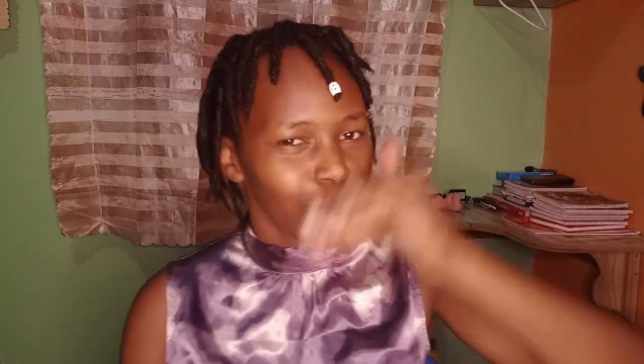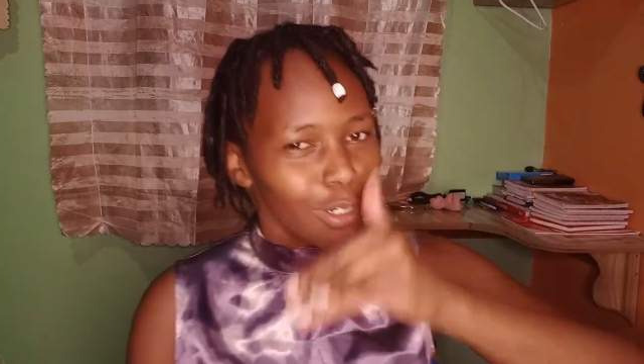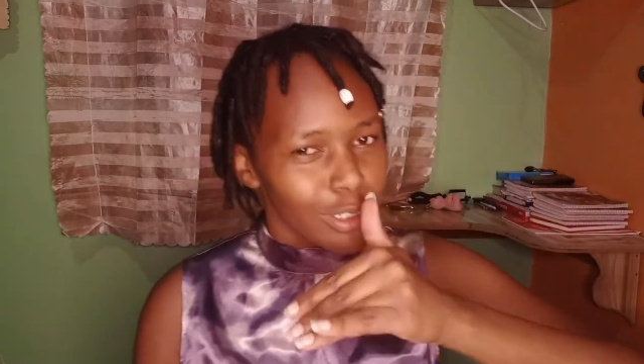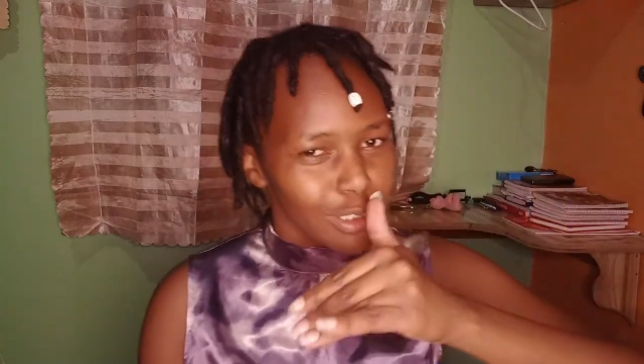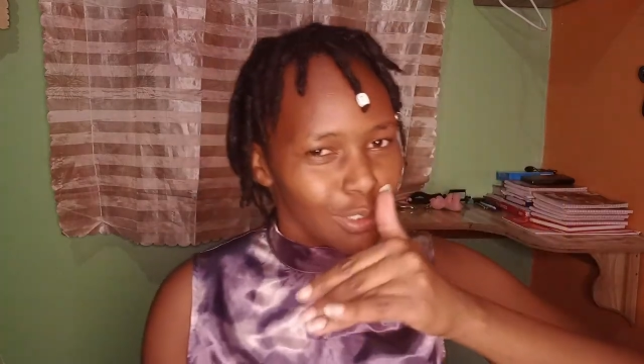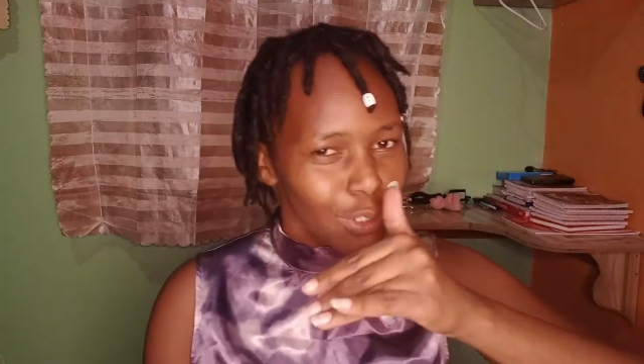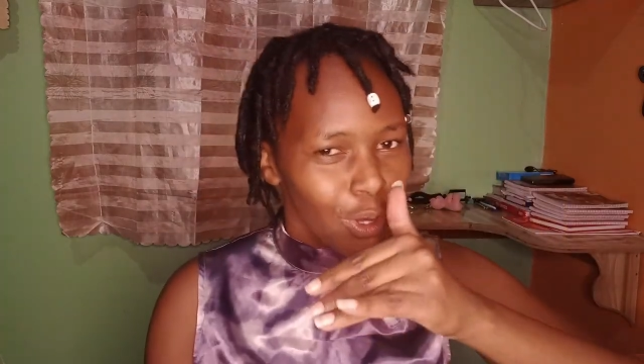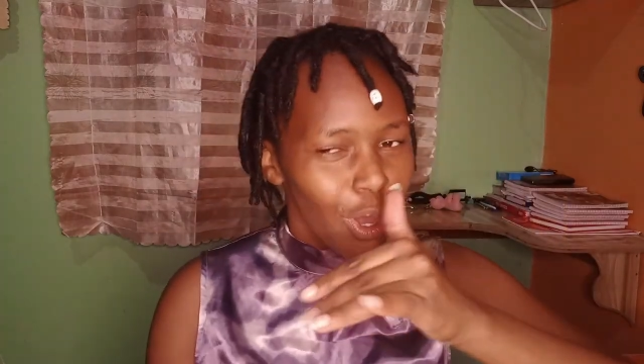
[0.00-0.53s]

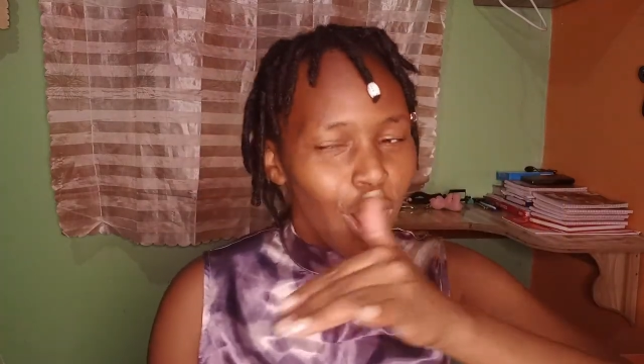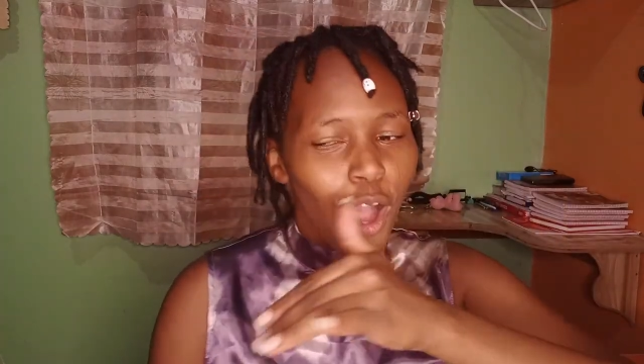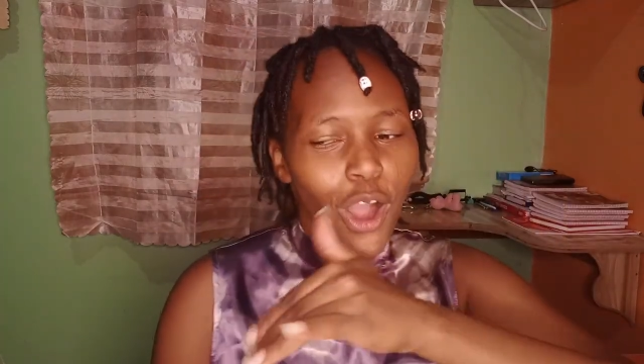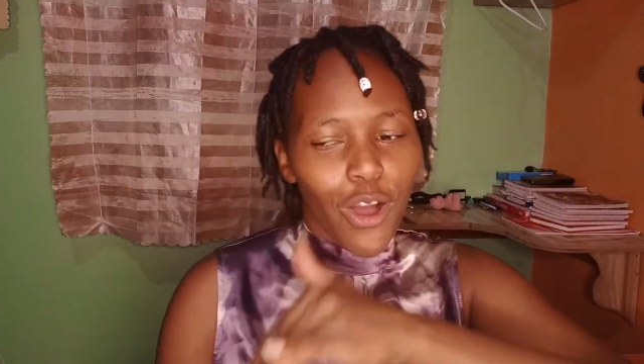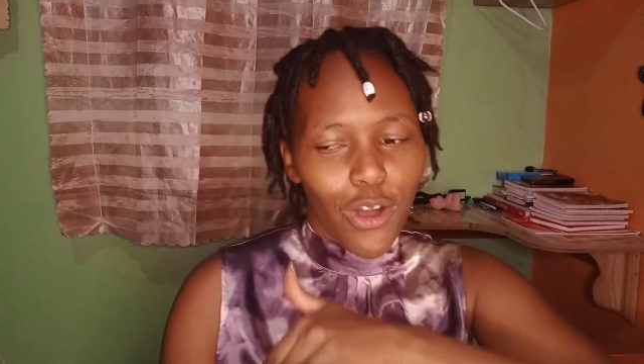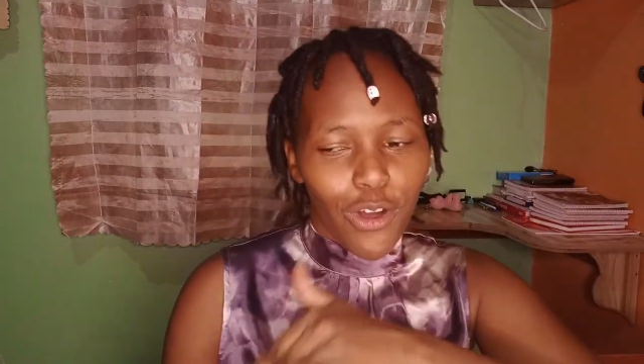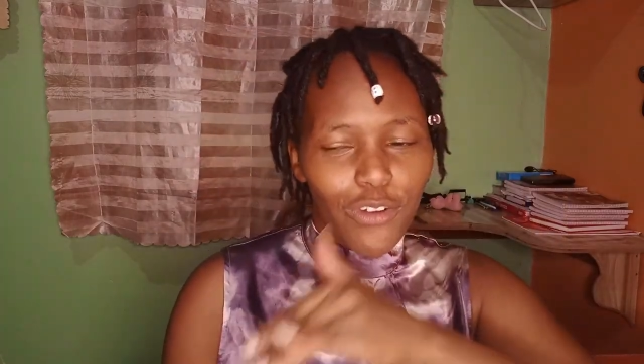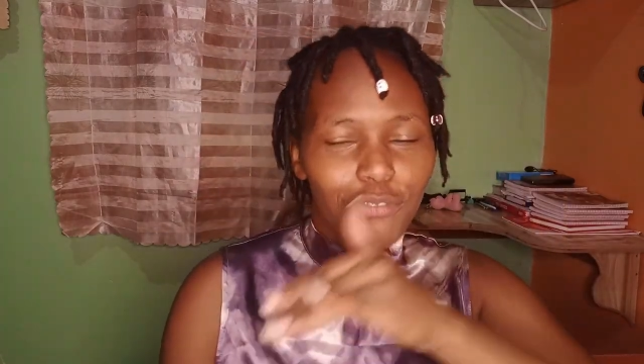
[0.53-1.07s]
also
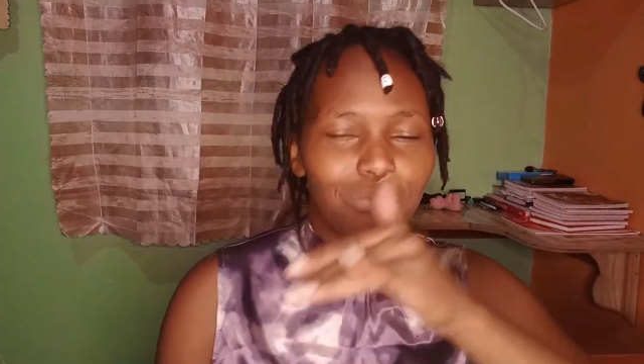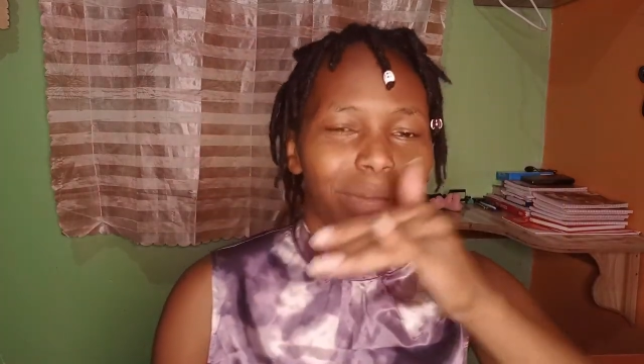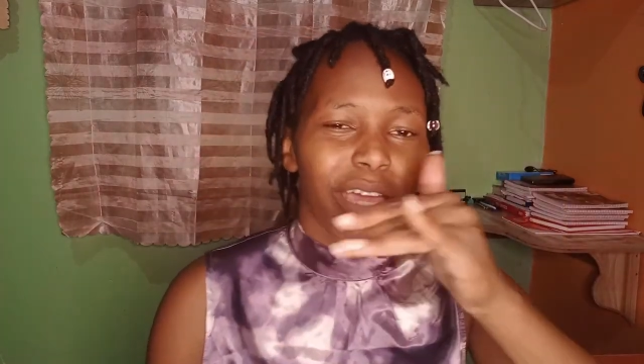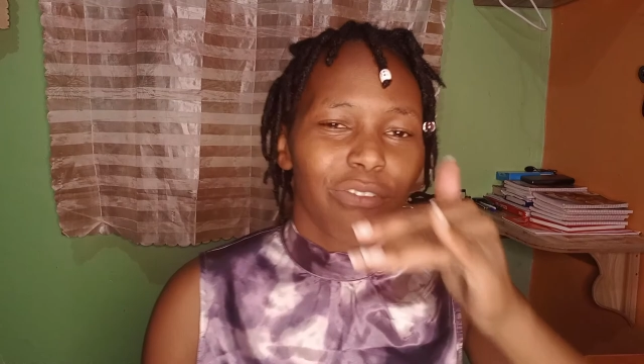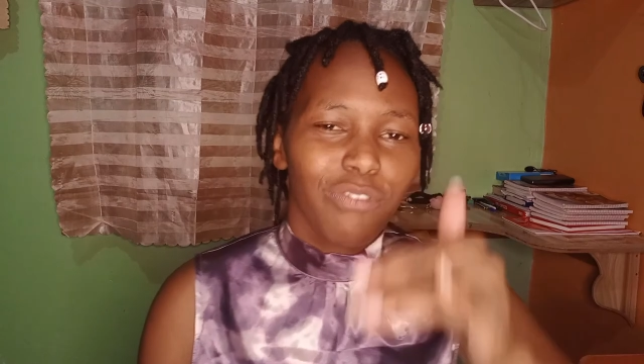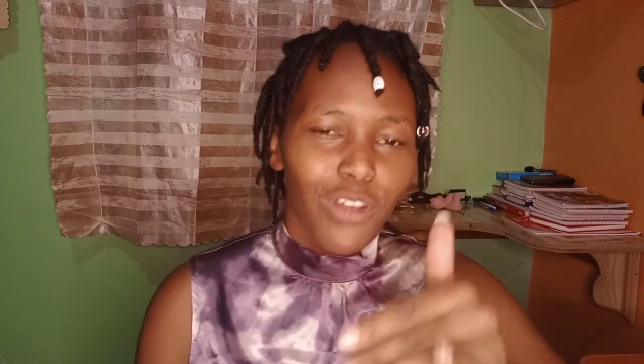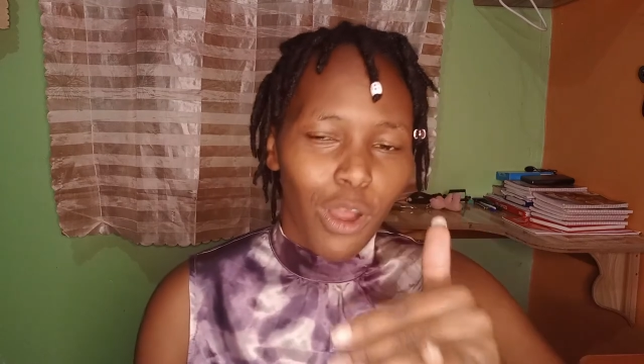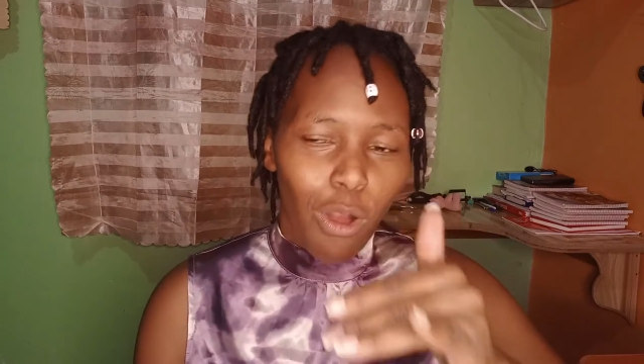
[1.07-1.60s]
of
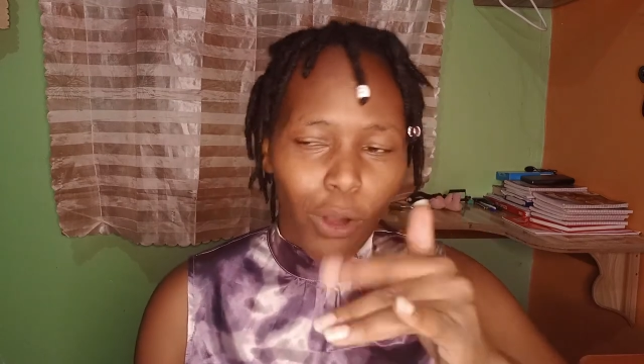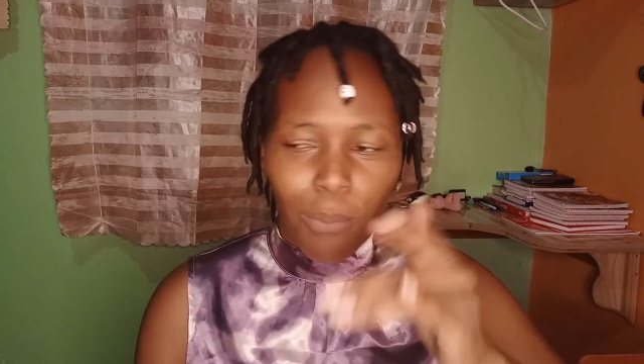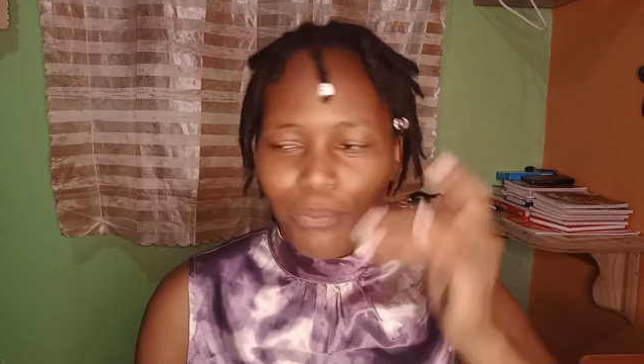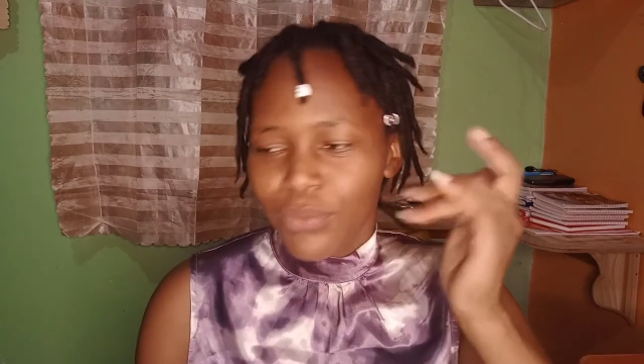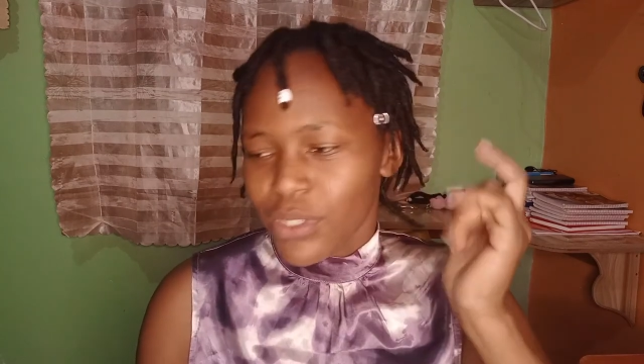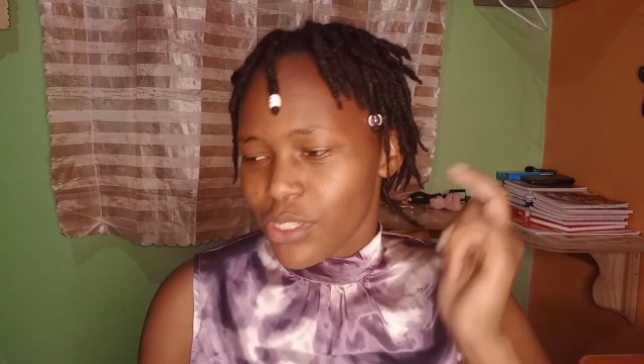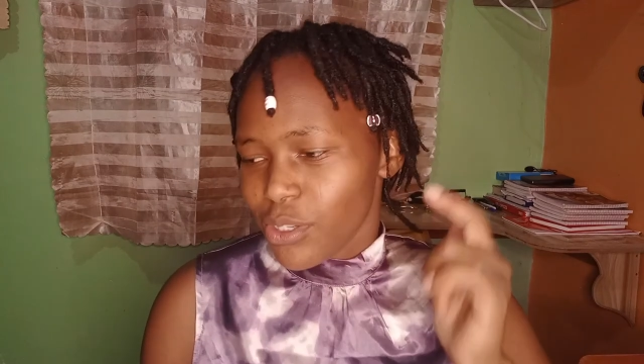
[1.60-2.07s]
my floor.